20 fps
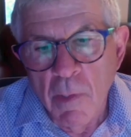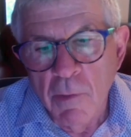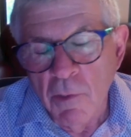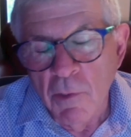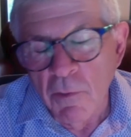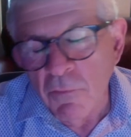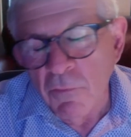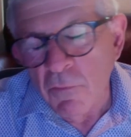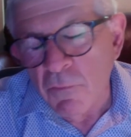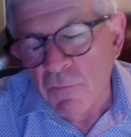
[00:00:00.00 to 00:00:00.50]

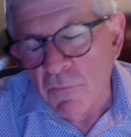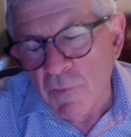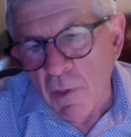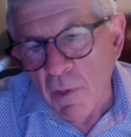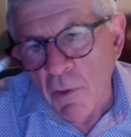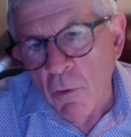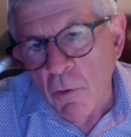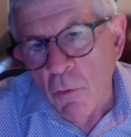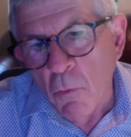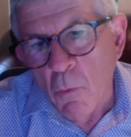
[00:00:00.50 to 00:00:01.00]
Just a
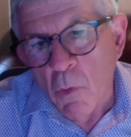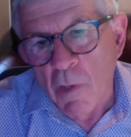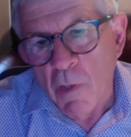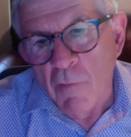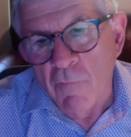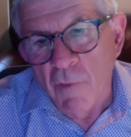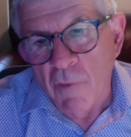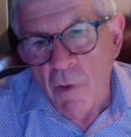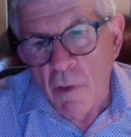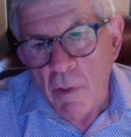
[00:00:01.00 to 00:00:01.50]
single one
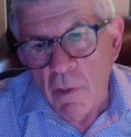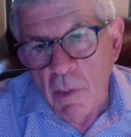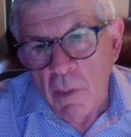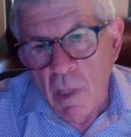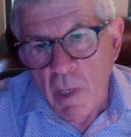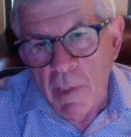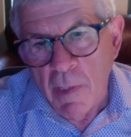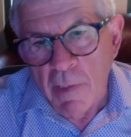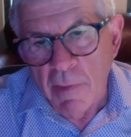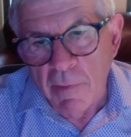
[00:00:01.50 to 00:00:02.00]
of our
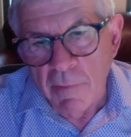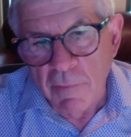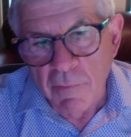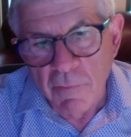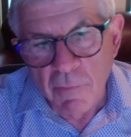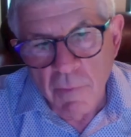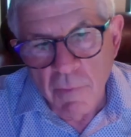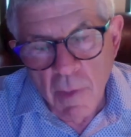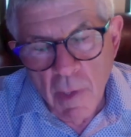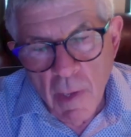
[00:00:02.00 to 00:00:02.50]

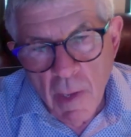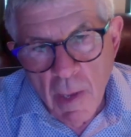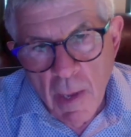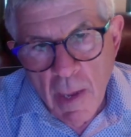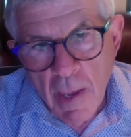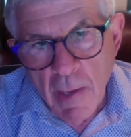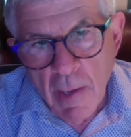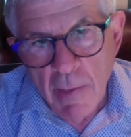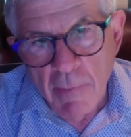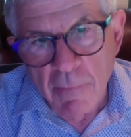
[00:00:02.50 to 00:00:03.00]
clients
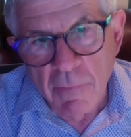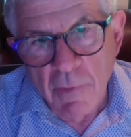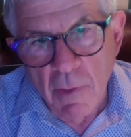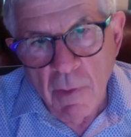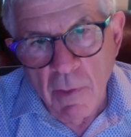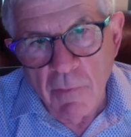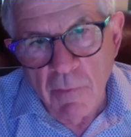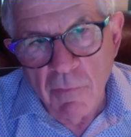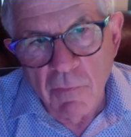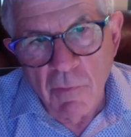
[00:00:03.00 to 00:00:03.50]
has
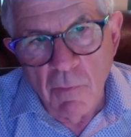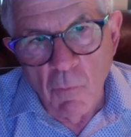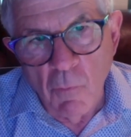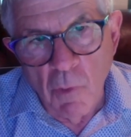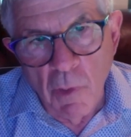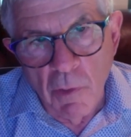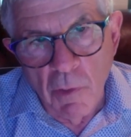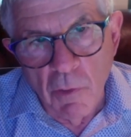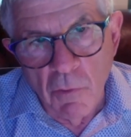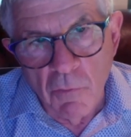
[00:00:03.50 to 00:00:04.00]
us
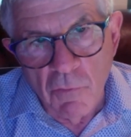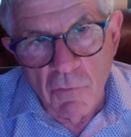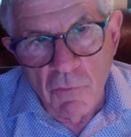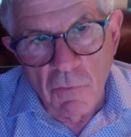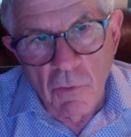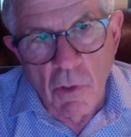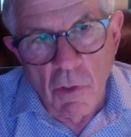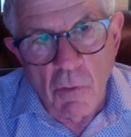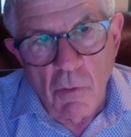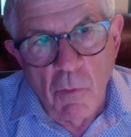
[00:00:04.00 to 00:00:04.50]
uses
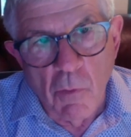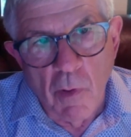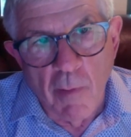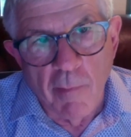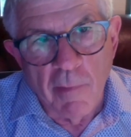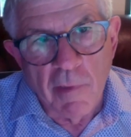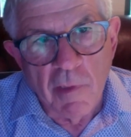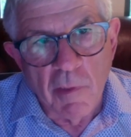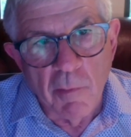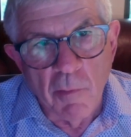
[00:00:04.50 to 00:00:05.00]
our
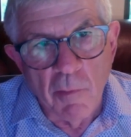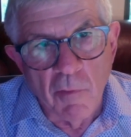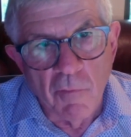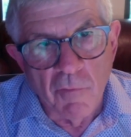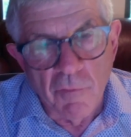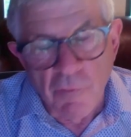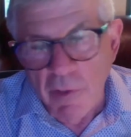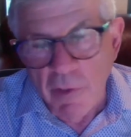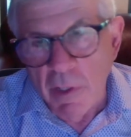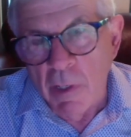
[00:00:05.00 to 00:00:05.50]
equipment to move
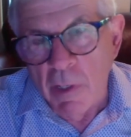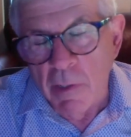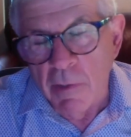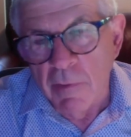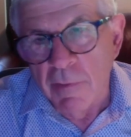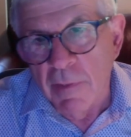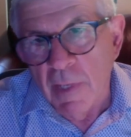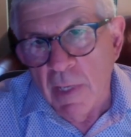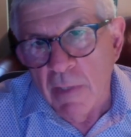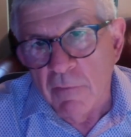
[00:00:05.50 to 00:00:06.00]

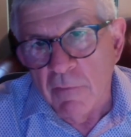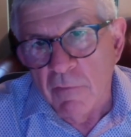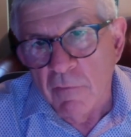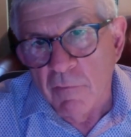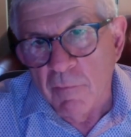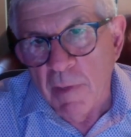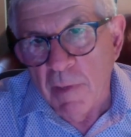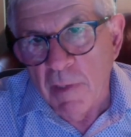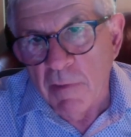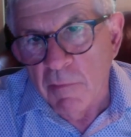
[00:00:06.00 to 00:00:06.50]
300,000
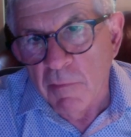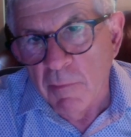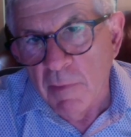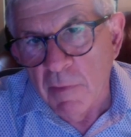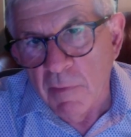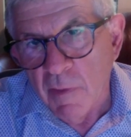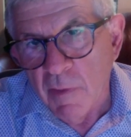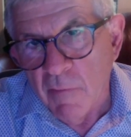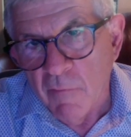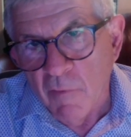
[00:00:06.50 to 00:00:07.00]

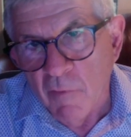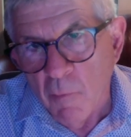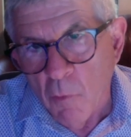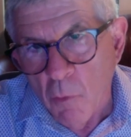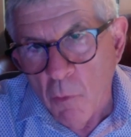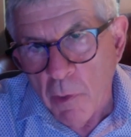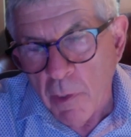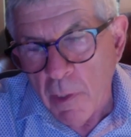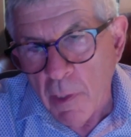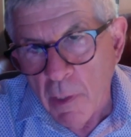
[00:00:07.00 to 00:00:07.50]
specimens every
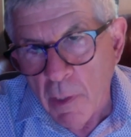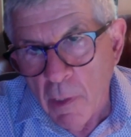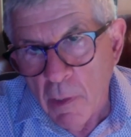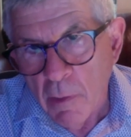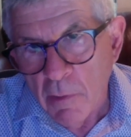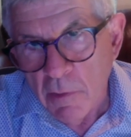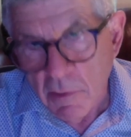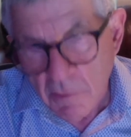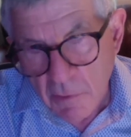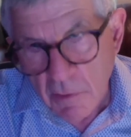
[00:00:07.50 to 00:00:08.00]
morning.
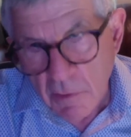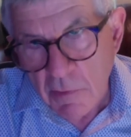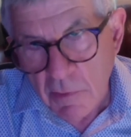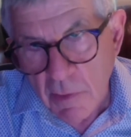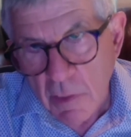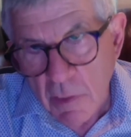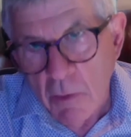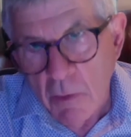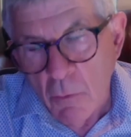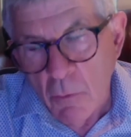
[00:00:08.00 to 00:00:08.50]
Just a
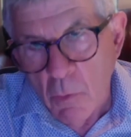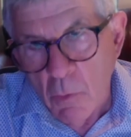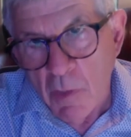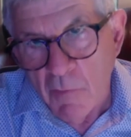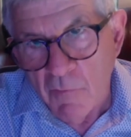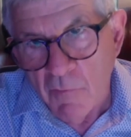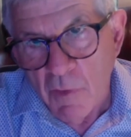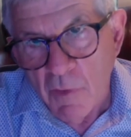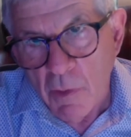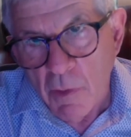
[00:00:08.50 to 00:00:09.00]
single one
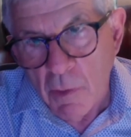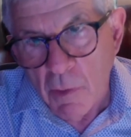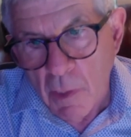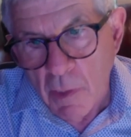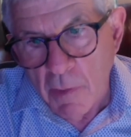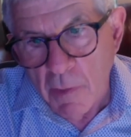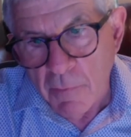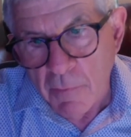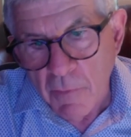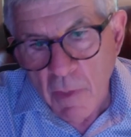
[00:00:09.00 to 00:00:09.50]
of our
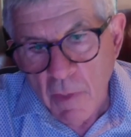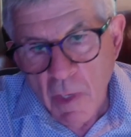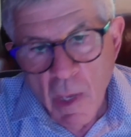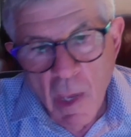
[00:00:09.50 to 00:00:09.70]
clients.